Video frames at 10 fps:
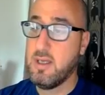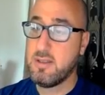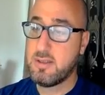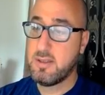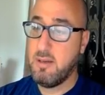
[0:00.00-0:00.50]

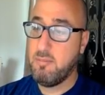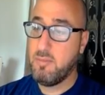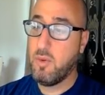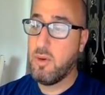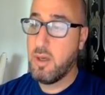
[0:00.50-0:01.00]
some
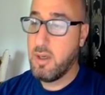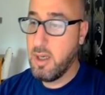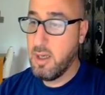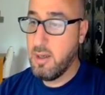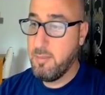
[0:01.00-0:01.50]
more
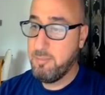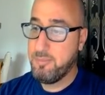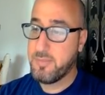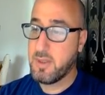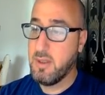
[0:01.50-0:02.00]

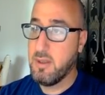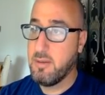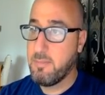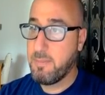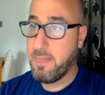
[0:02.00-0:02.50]
um,
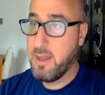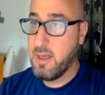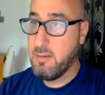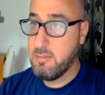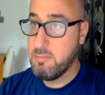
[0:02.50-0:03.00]
um,
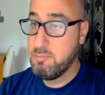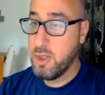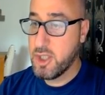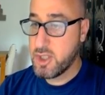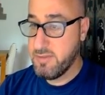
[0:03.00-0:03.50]

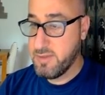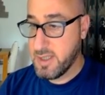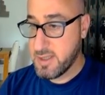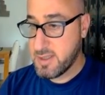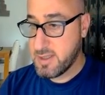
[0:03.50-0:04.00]
bullish
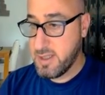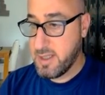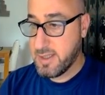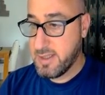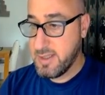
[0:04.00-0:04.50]
evidence, uh,
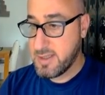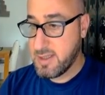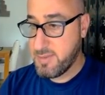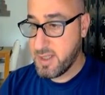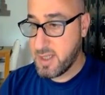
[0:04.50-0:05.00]
at least
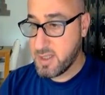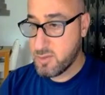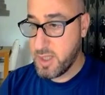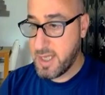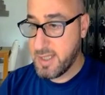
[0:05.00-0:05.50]
something as
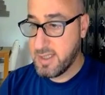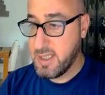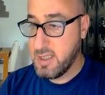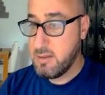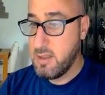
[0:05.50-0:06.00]
we had
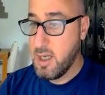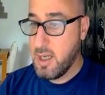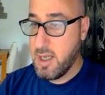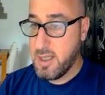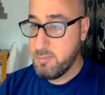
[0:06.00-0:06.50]
here
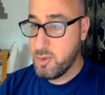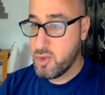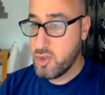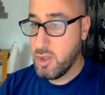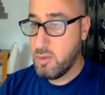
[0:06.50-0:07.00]
a
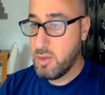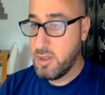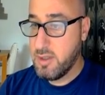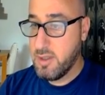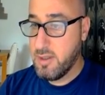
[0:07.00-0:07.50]
push
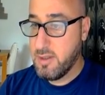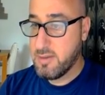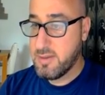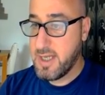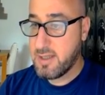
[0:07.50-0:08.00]
lower, uh,
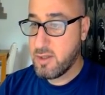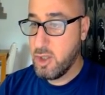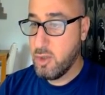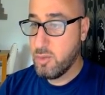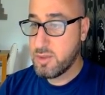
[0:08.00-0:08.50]
tag the
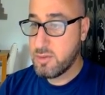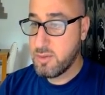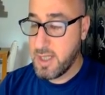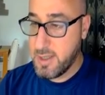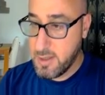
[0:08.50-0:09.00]
lows to
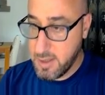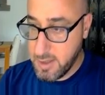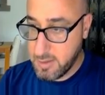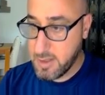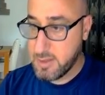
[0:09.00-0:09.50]
then
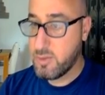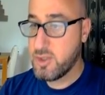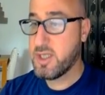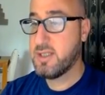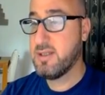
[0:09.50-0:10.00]
uh, get
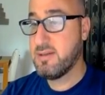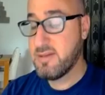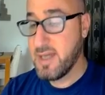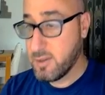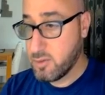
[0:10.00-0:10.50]
rejected.
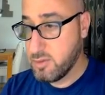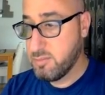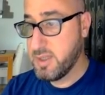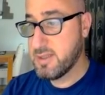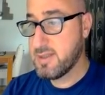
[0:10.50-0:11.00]
That could
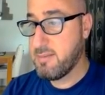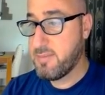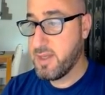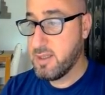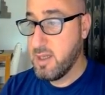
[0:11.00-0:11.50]
be
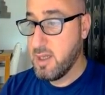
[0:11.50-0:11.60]
something